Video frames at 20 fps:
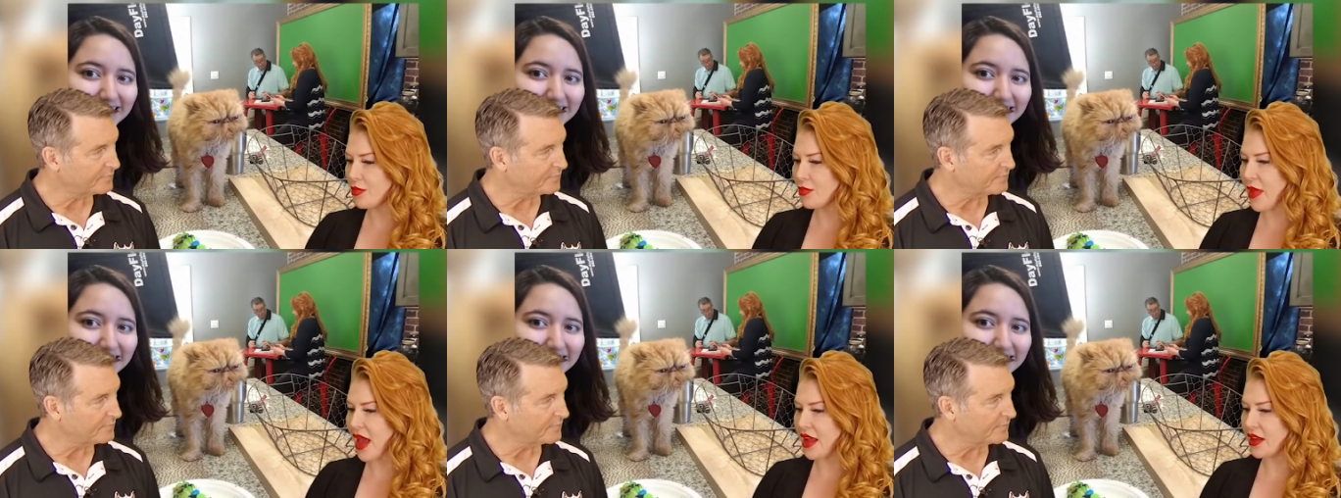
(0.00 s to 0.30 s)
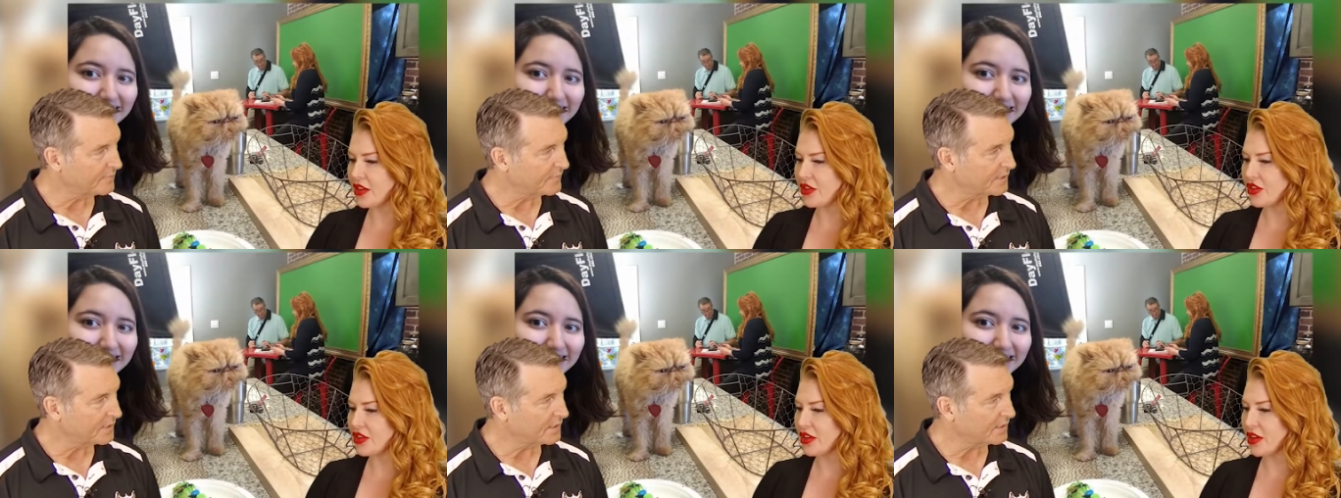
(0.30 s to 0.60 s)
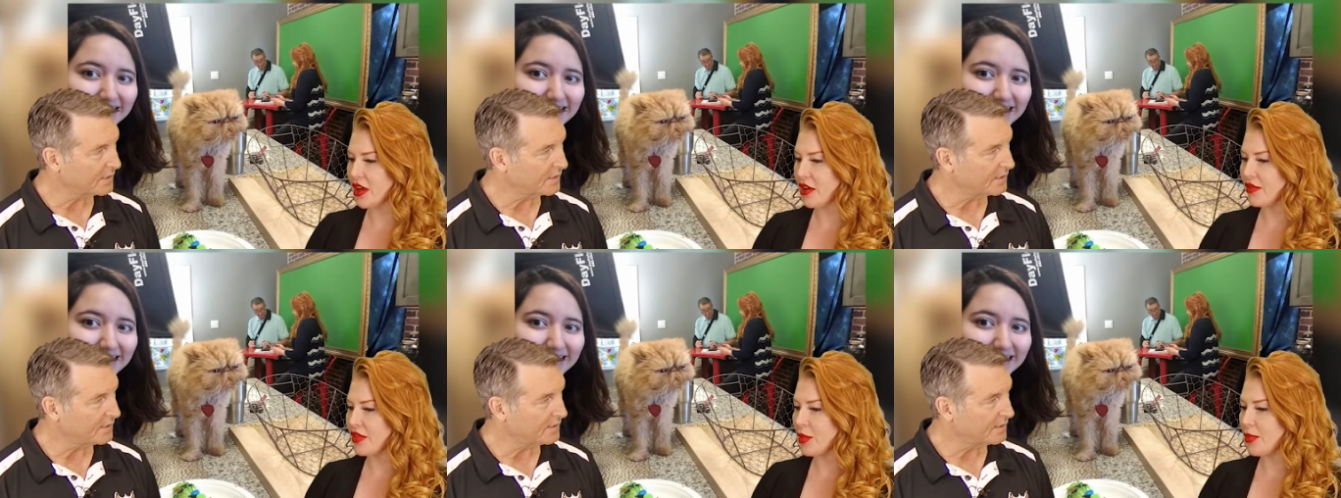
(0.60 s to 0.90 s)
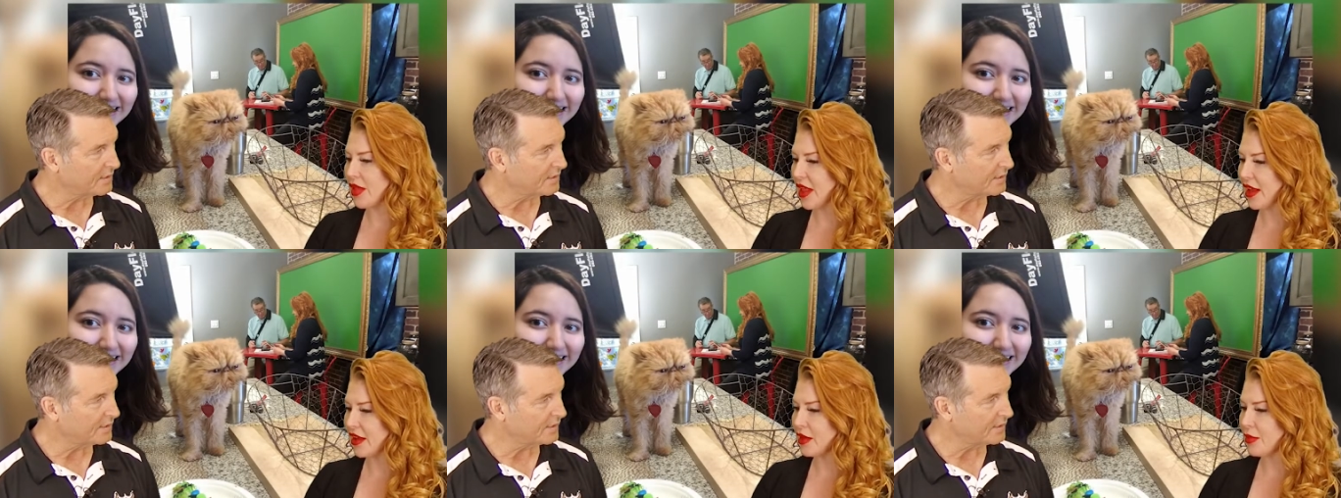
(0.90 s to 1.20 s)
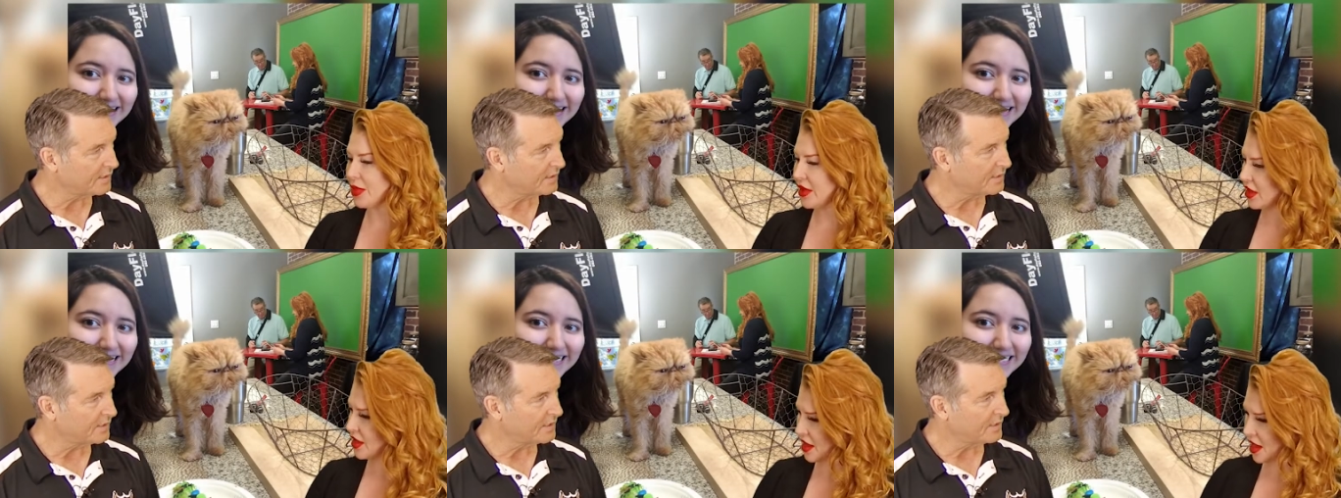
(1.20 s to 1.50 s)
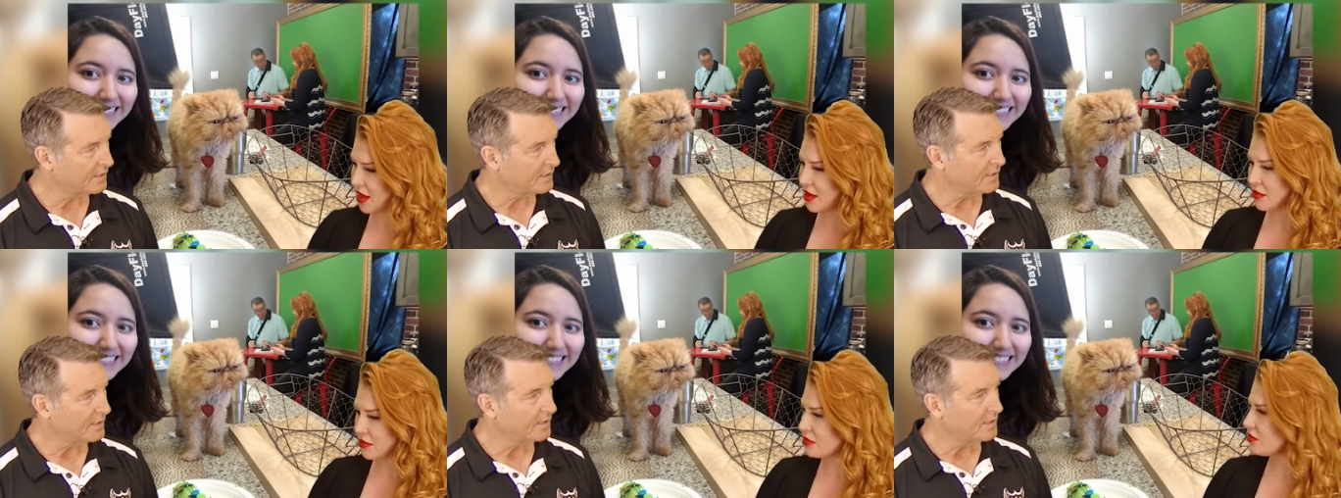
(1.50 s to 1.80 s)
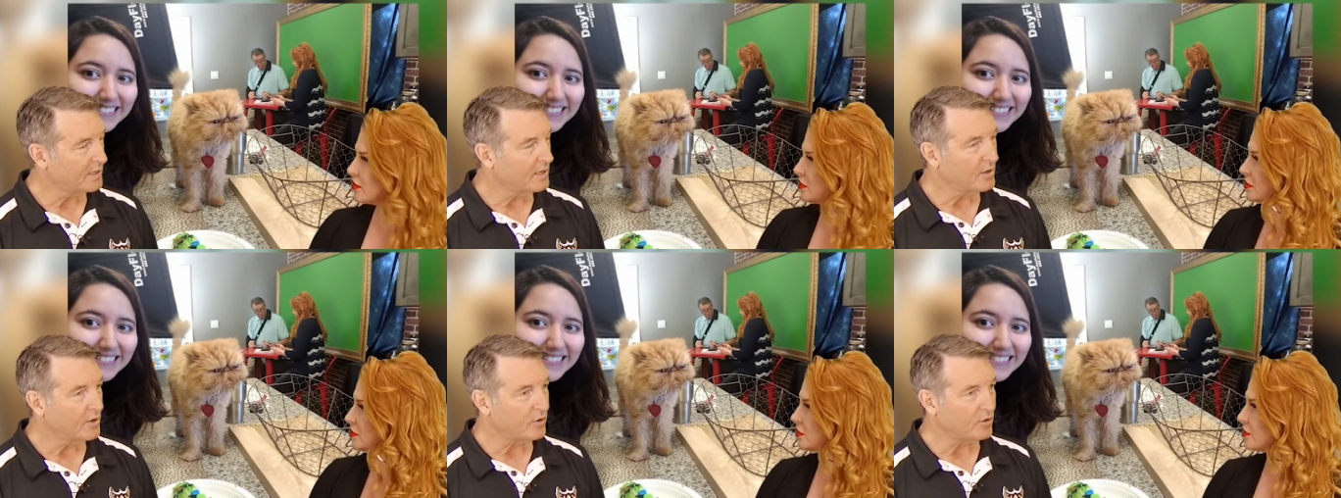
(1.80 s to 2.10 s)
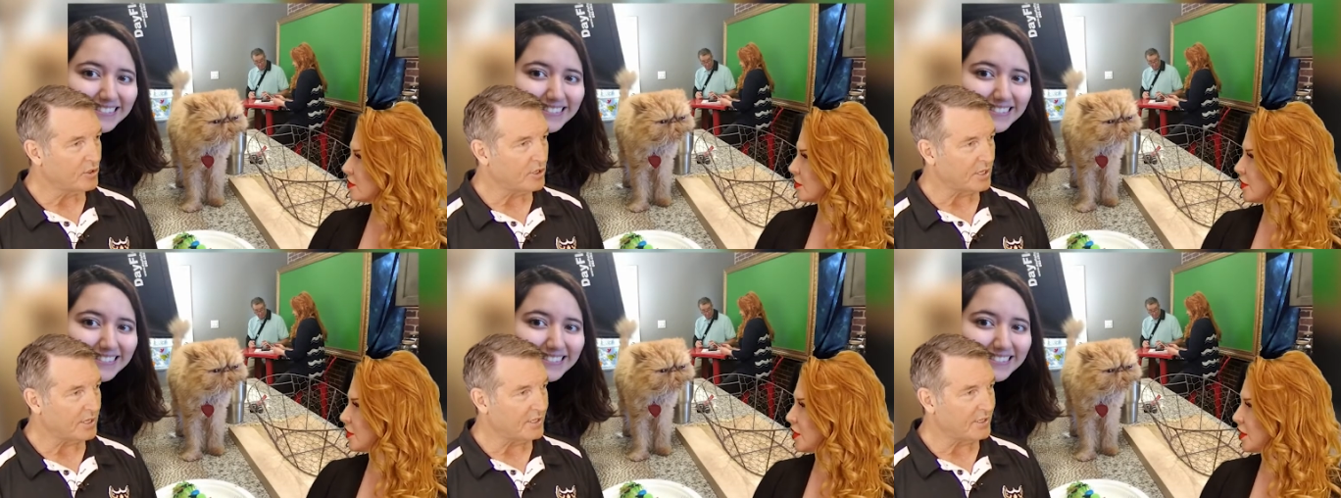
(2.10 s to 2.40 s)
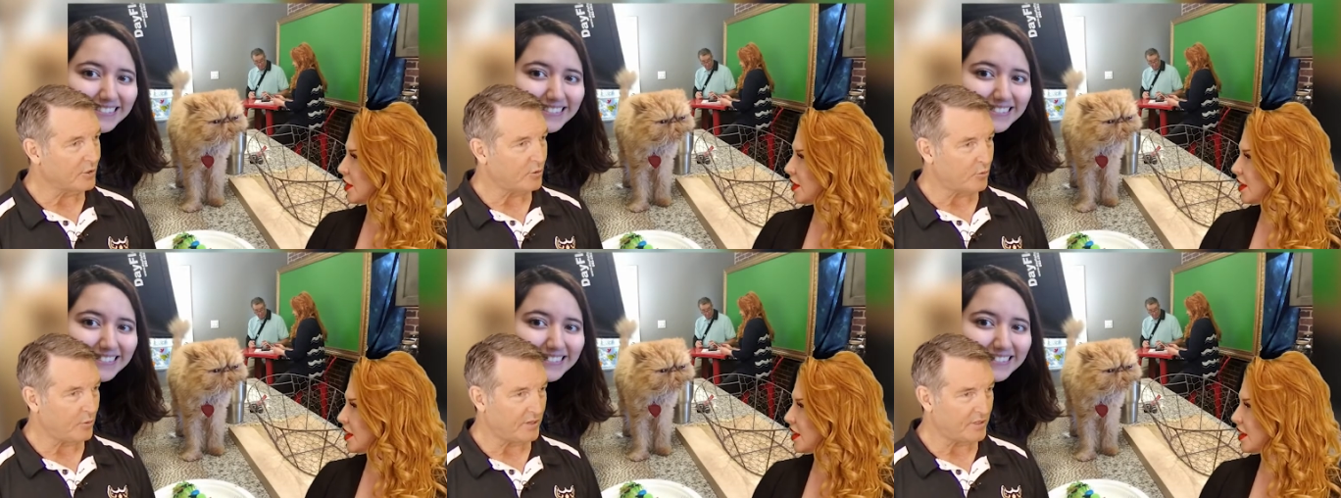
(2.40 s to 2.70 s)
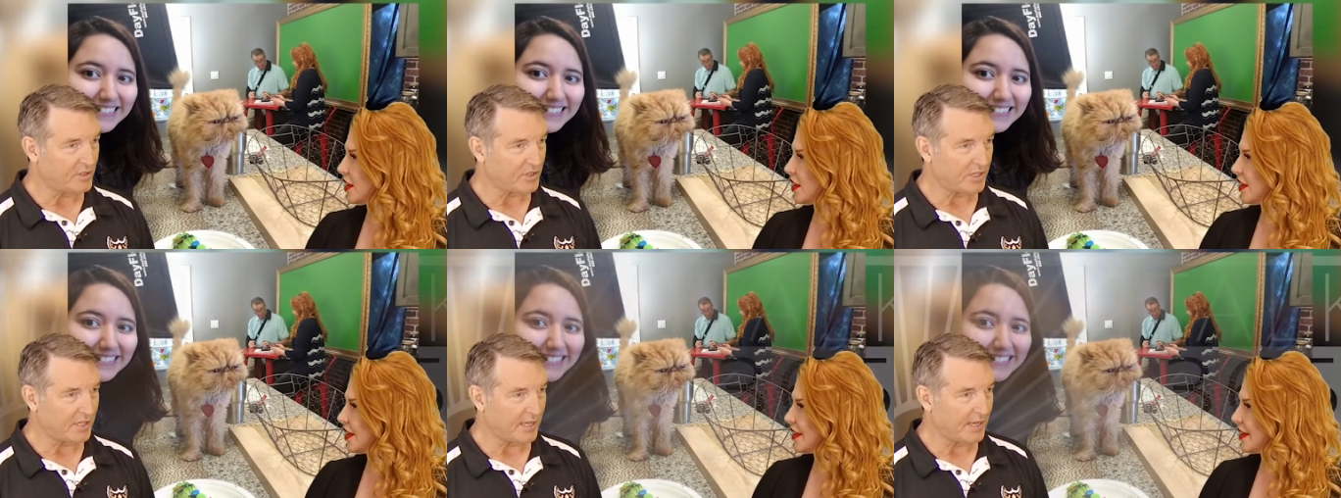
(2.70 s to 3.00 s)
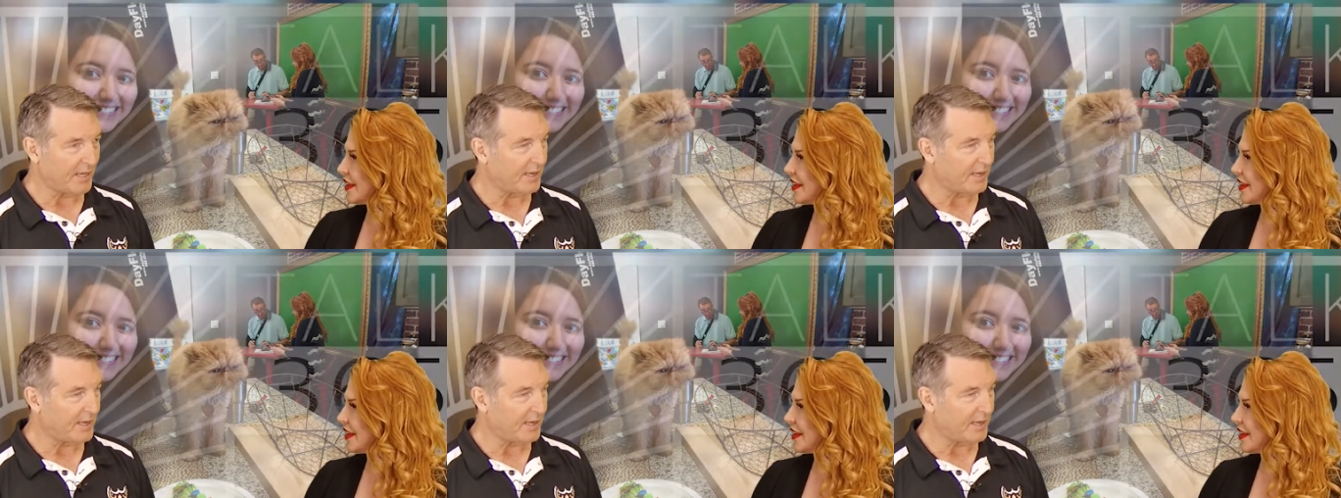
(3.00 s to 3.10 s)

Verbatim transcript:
Speaker 1: manager of the planet, but yeah.
Speaker 2: Didn't Quincy